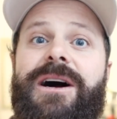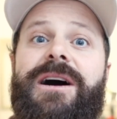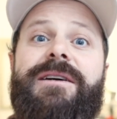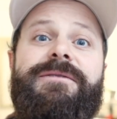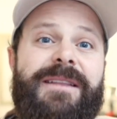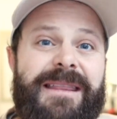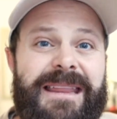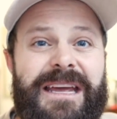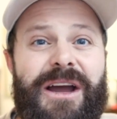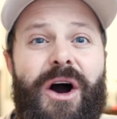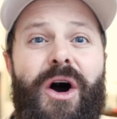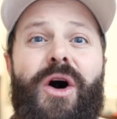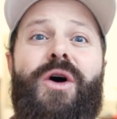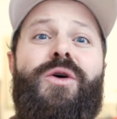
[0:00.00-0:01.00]
off, the
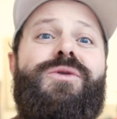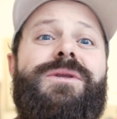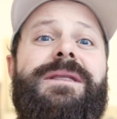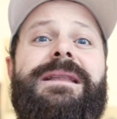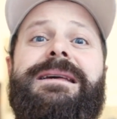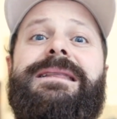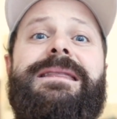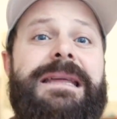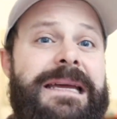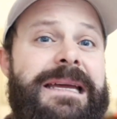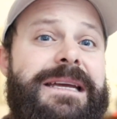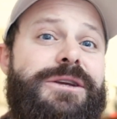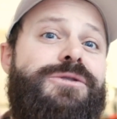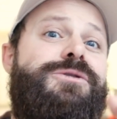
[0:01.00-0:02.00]
only
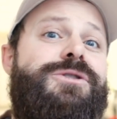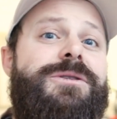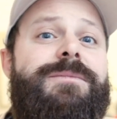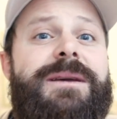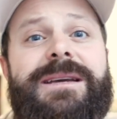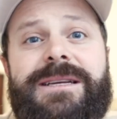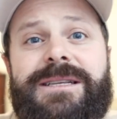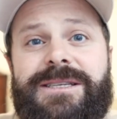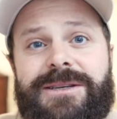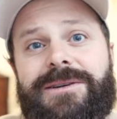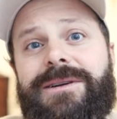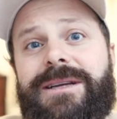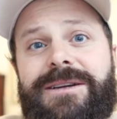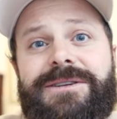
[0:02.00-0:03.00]
thing you should be
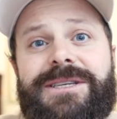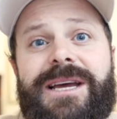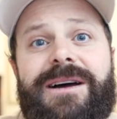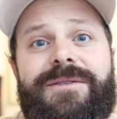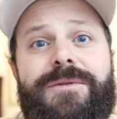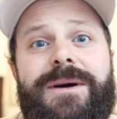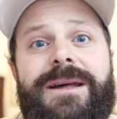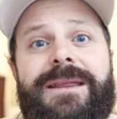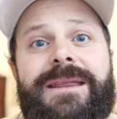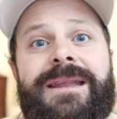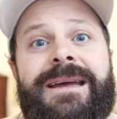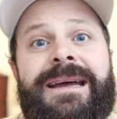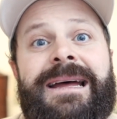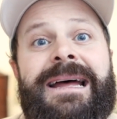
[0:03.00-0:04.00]
concerning yourself with
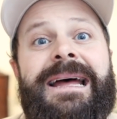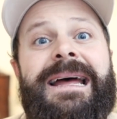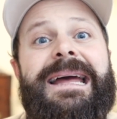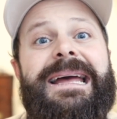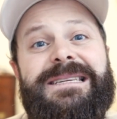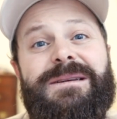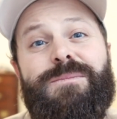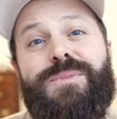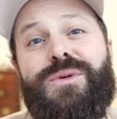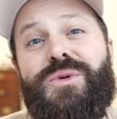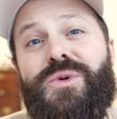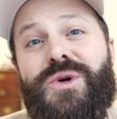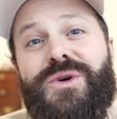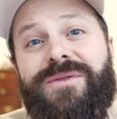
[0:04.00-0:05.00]
is
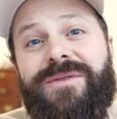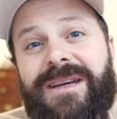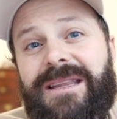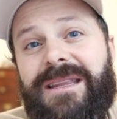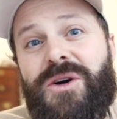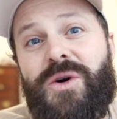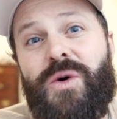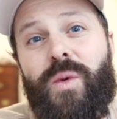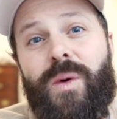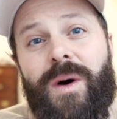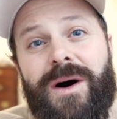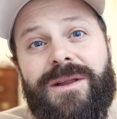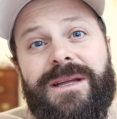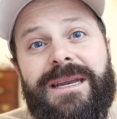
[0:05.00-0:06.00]
improving the
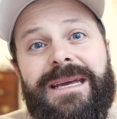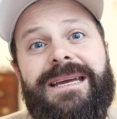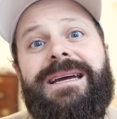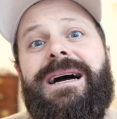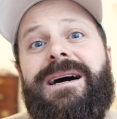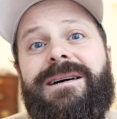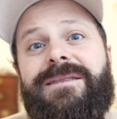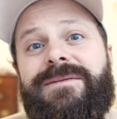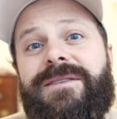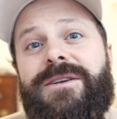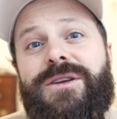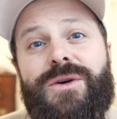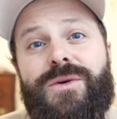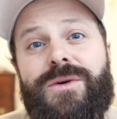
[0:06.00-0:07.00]
quality of
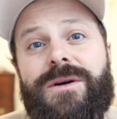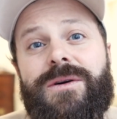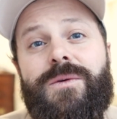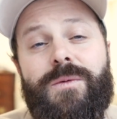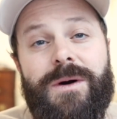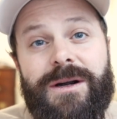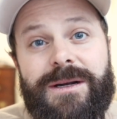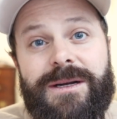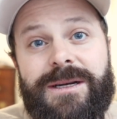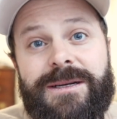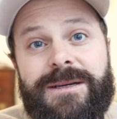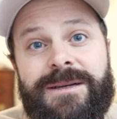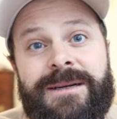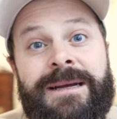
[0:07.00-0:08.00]
your work.
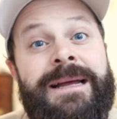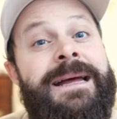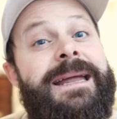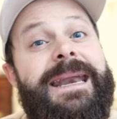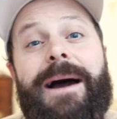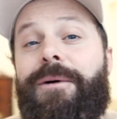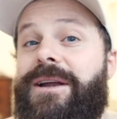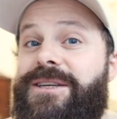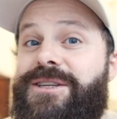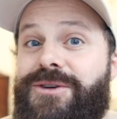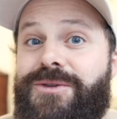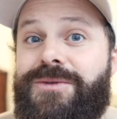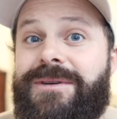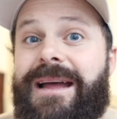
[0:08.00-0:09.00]
Now, I
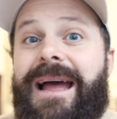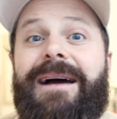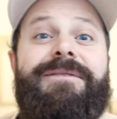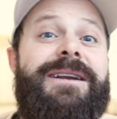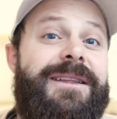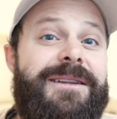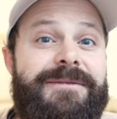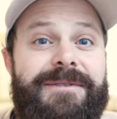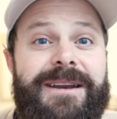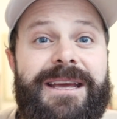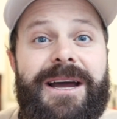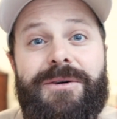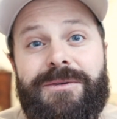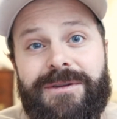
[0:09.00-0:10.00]
do have another
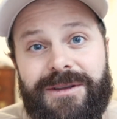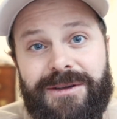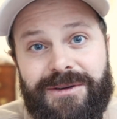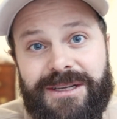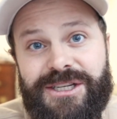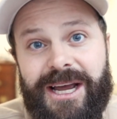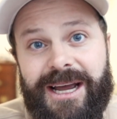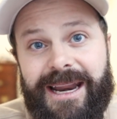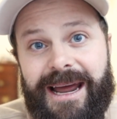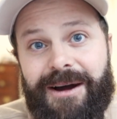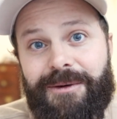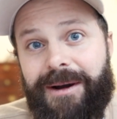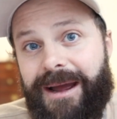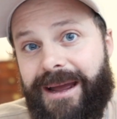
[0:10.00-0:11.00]
video, you can check it
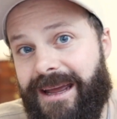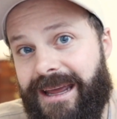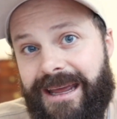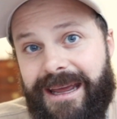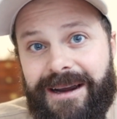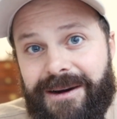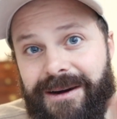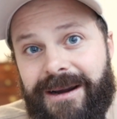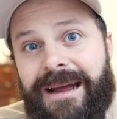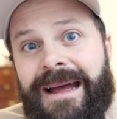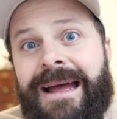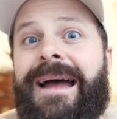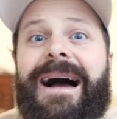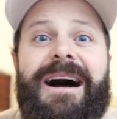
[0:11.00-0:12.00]
out right here,
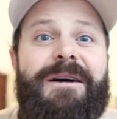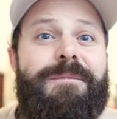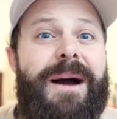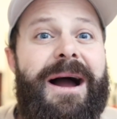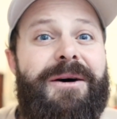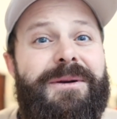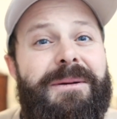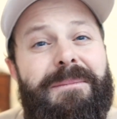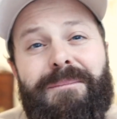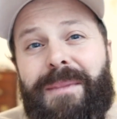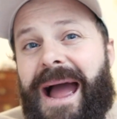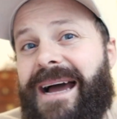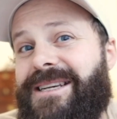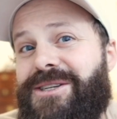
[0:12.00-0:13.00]
about
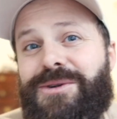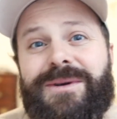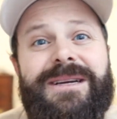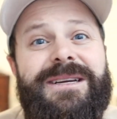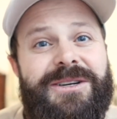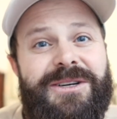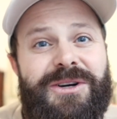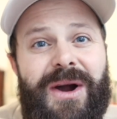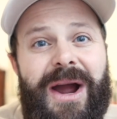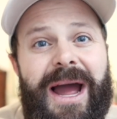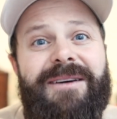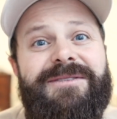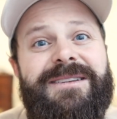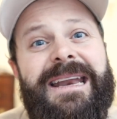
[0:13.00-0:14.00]
mastering your
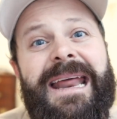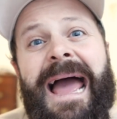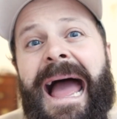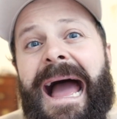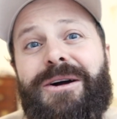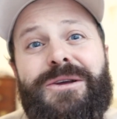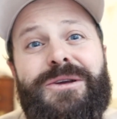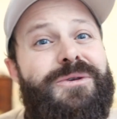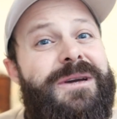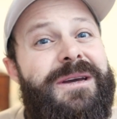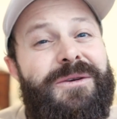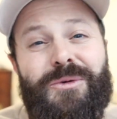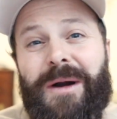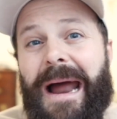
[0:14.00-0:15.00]
craft and how you
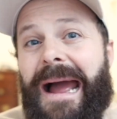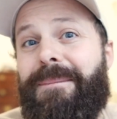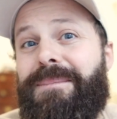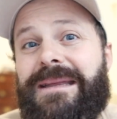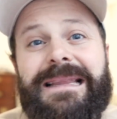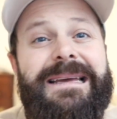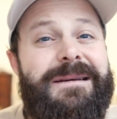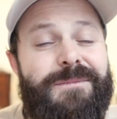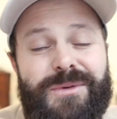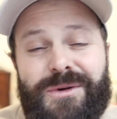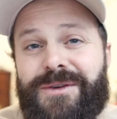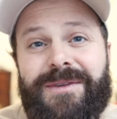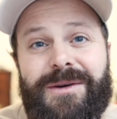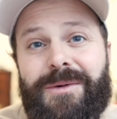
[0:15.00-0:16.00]
can rapidly
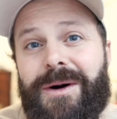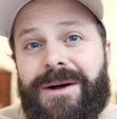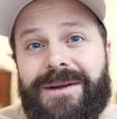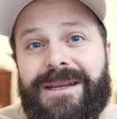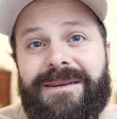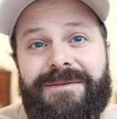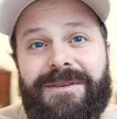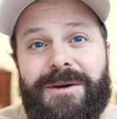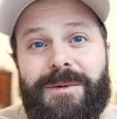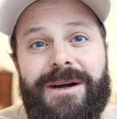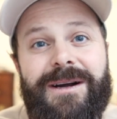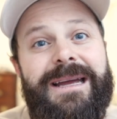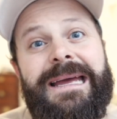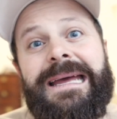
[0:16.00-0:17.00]
improve the quality of your
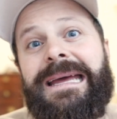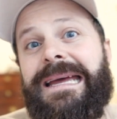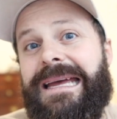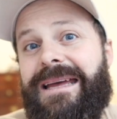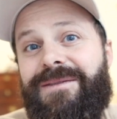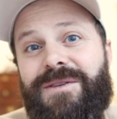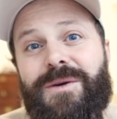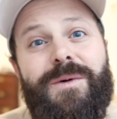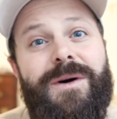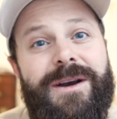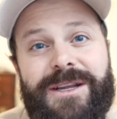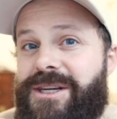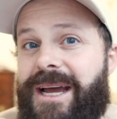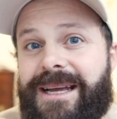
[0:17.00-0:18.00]
work if you want
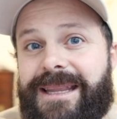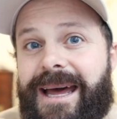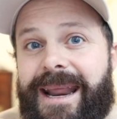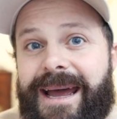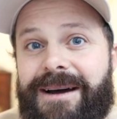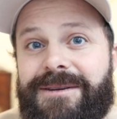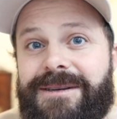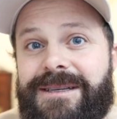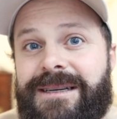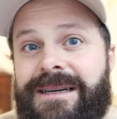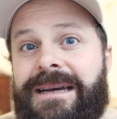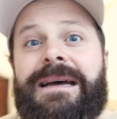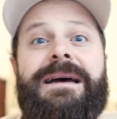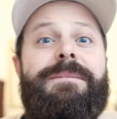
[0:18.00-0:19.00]
to check that out.
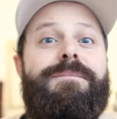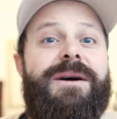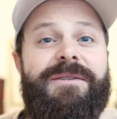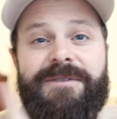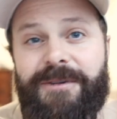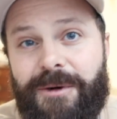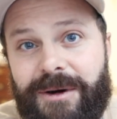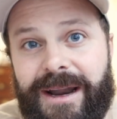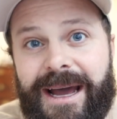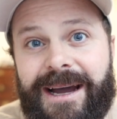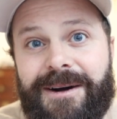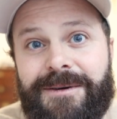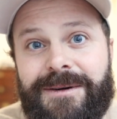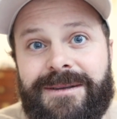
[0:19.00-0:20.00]
But for
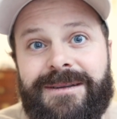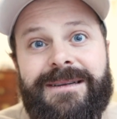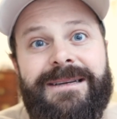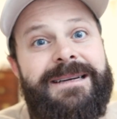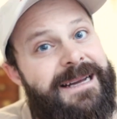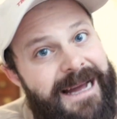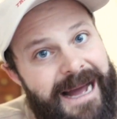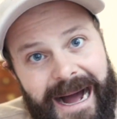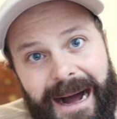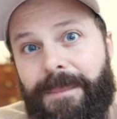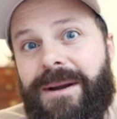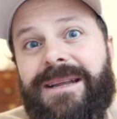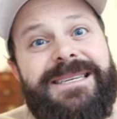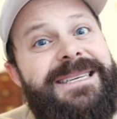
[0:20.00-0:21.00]
now, I'm
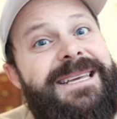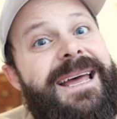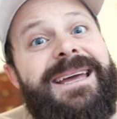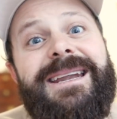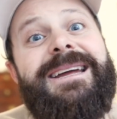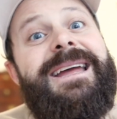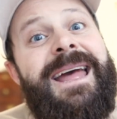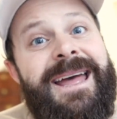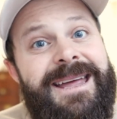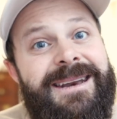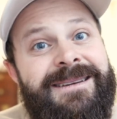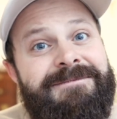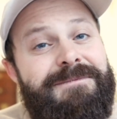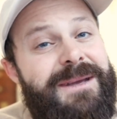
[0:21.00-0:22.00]
going to say it again
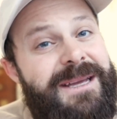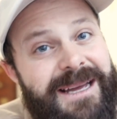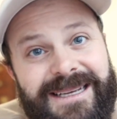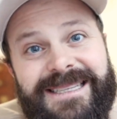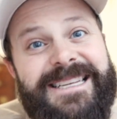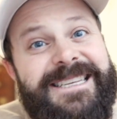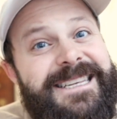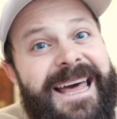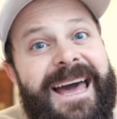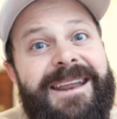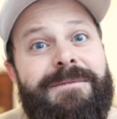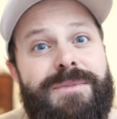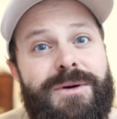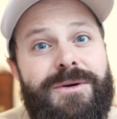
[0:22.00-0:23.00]
because it's that
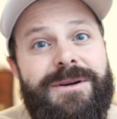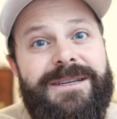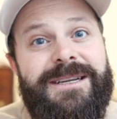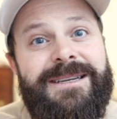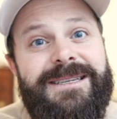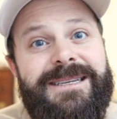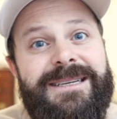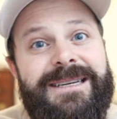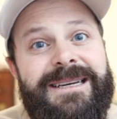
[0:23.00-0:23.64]
important.